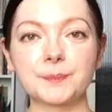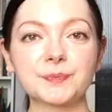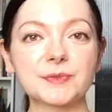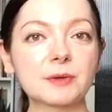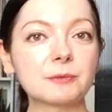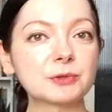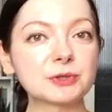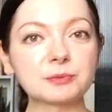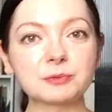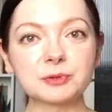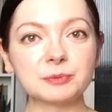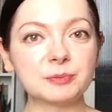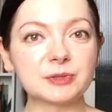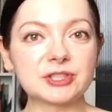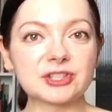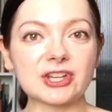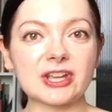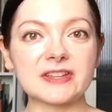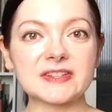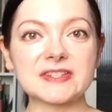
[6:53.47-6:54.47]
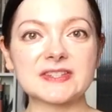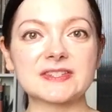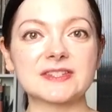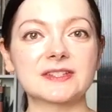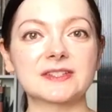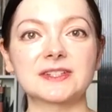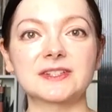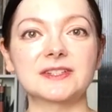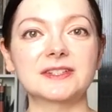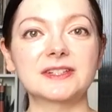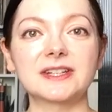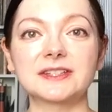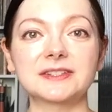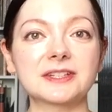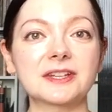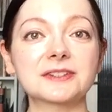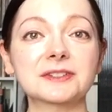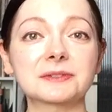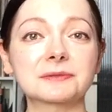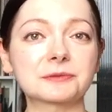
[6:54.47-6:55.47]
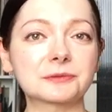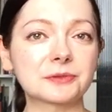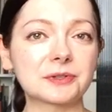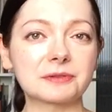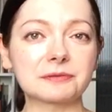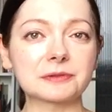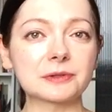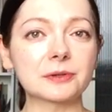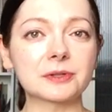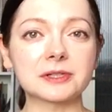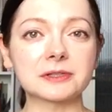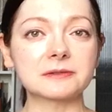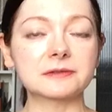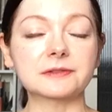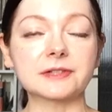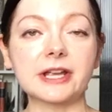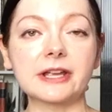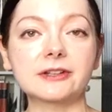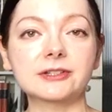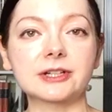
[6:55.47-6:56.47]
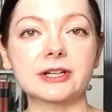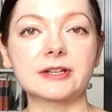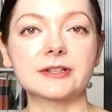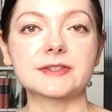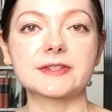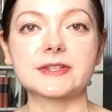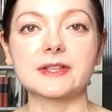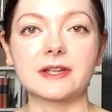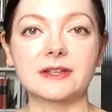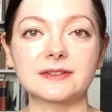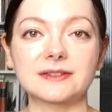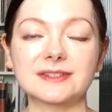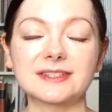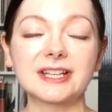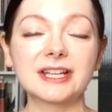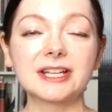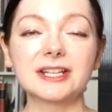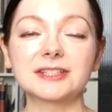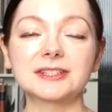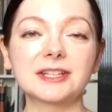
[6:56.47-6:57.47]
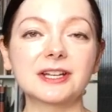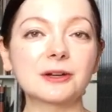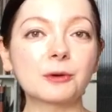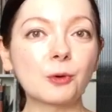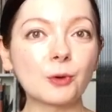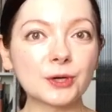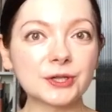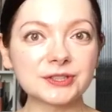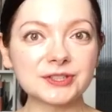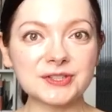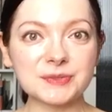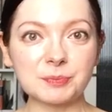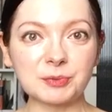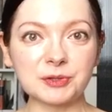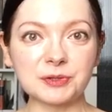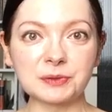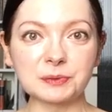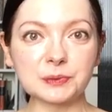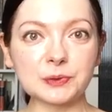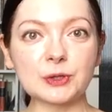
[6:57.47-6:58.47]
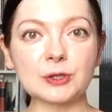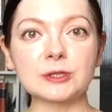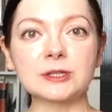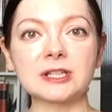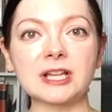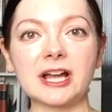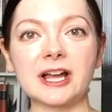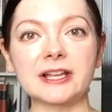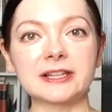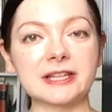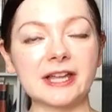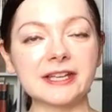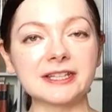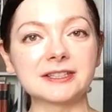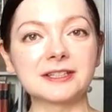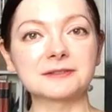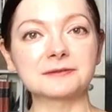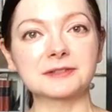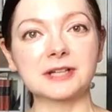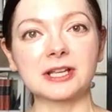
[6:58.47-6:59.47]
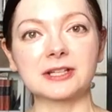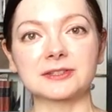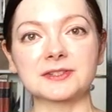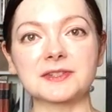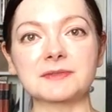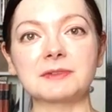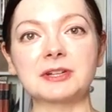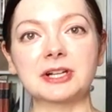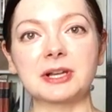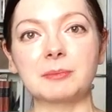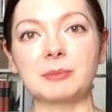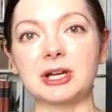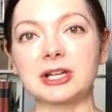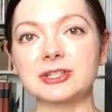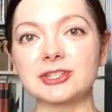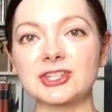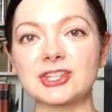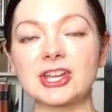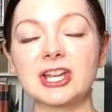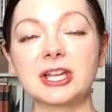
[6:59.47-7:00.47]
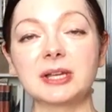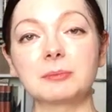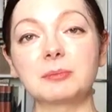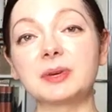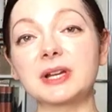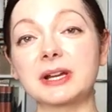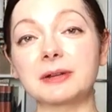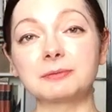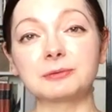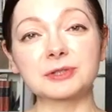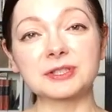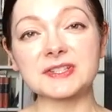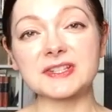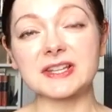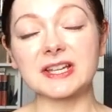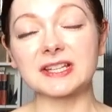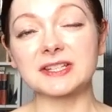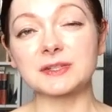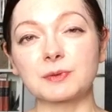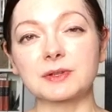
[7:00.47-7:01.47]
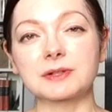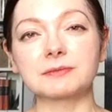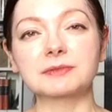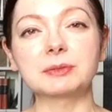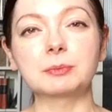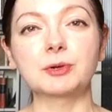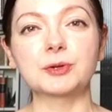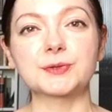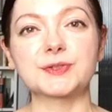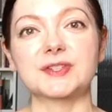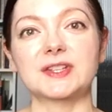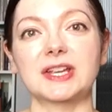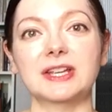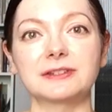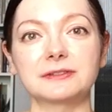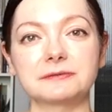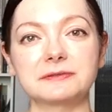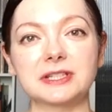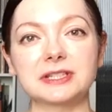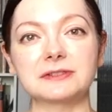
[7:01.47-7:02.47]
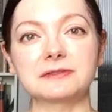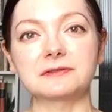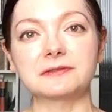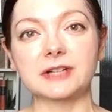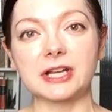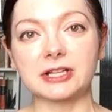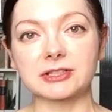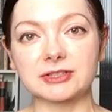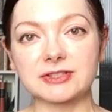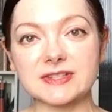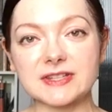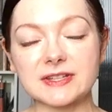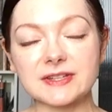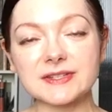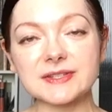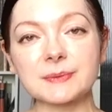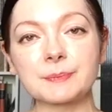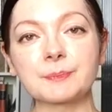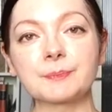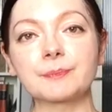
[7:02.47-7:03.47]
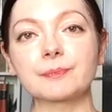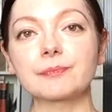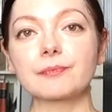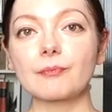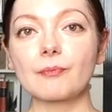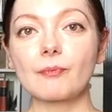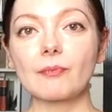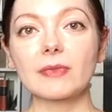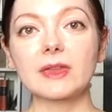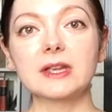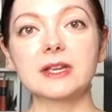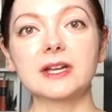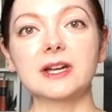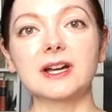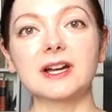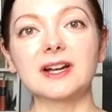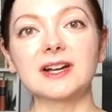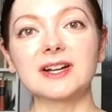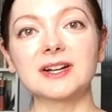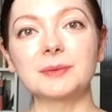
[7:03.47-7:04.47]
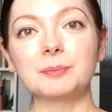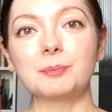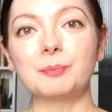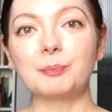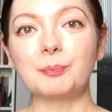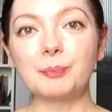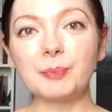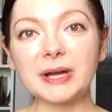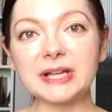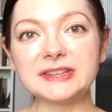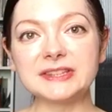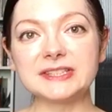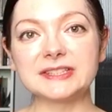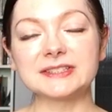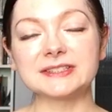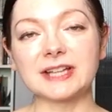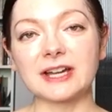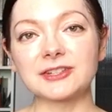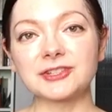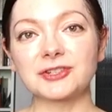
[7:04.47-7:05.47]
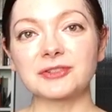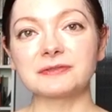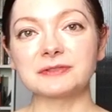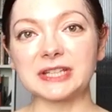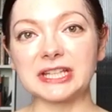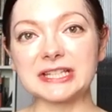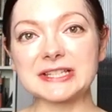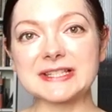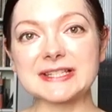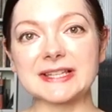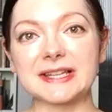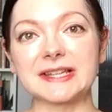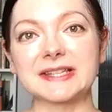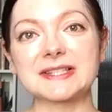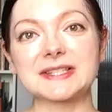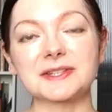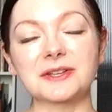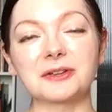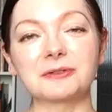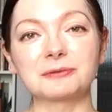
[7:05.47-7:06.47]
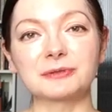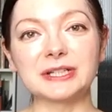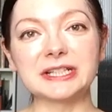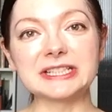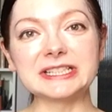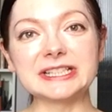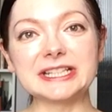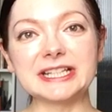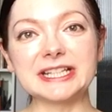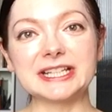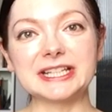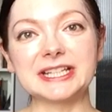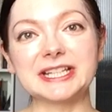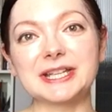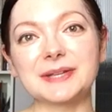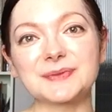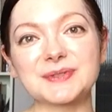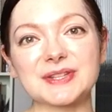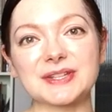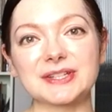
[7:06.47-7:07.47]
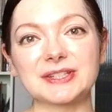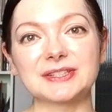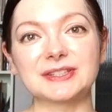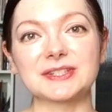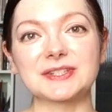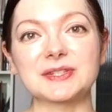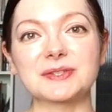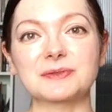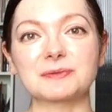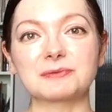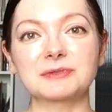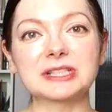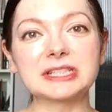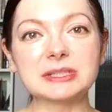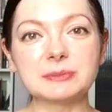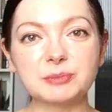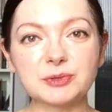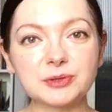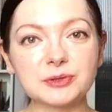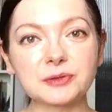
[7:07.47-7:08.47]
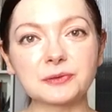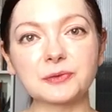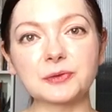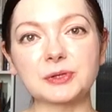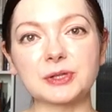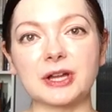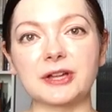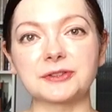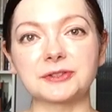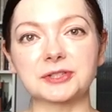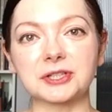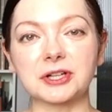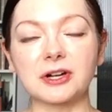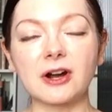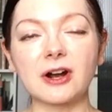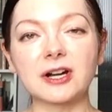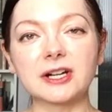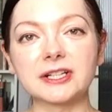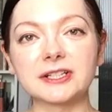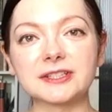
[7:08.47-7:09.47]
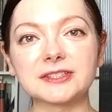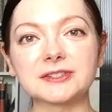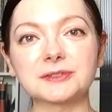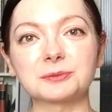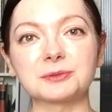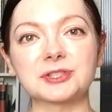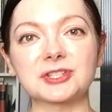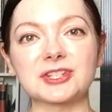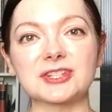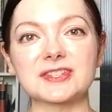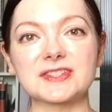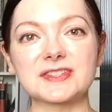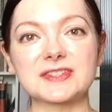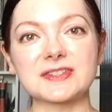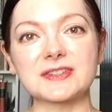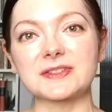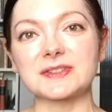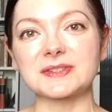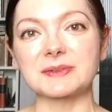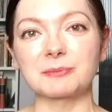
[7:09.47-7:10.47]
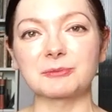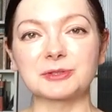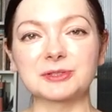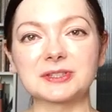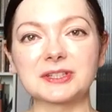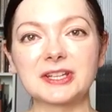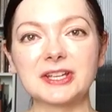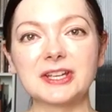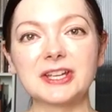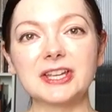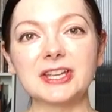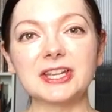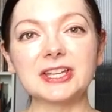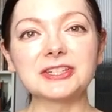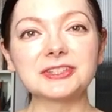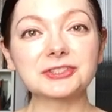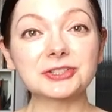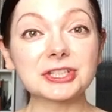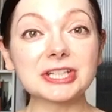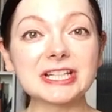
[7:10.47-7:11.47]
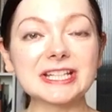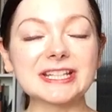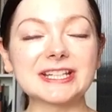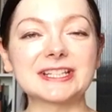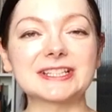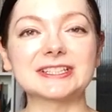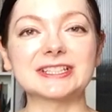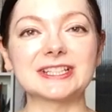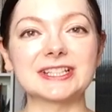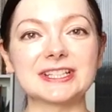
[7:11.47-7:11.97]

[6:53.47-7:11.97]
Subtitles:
What would be just another fruity floral fragrance, and the accord is beautiful. I like that fragrance very much, but I wouldn't say one of the most innovative fragrances. But the touch of incense really gives it this really beautiful undercurrent, which is somewhat intriguing.